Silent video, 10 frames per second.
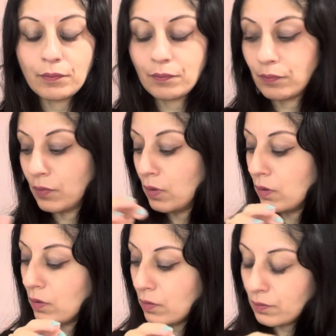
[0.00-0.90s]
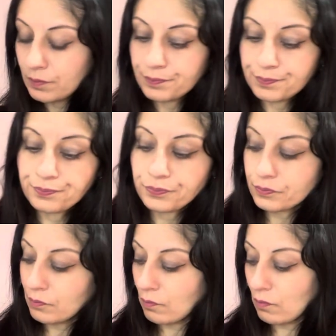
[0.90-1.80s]

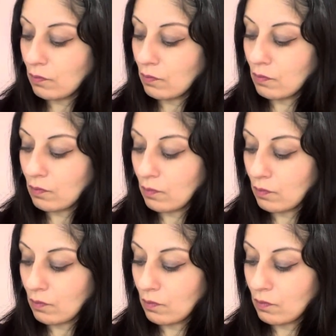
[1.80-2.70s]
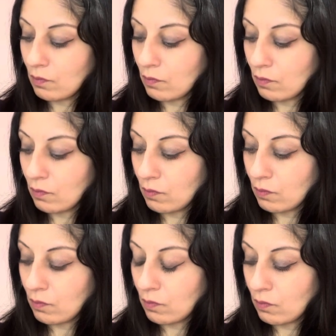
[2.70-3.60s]

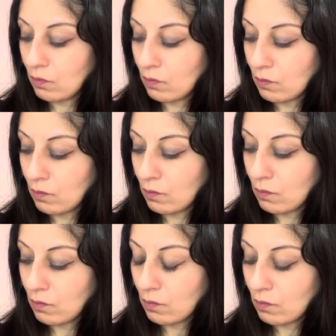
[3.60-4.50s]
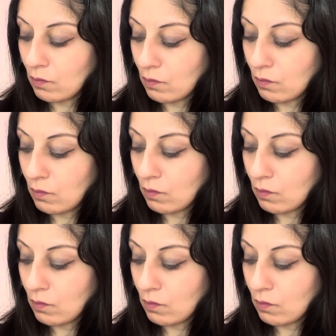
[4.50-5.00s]
[no speech]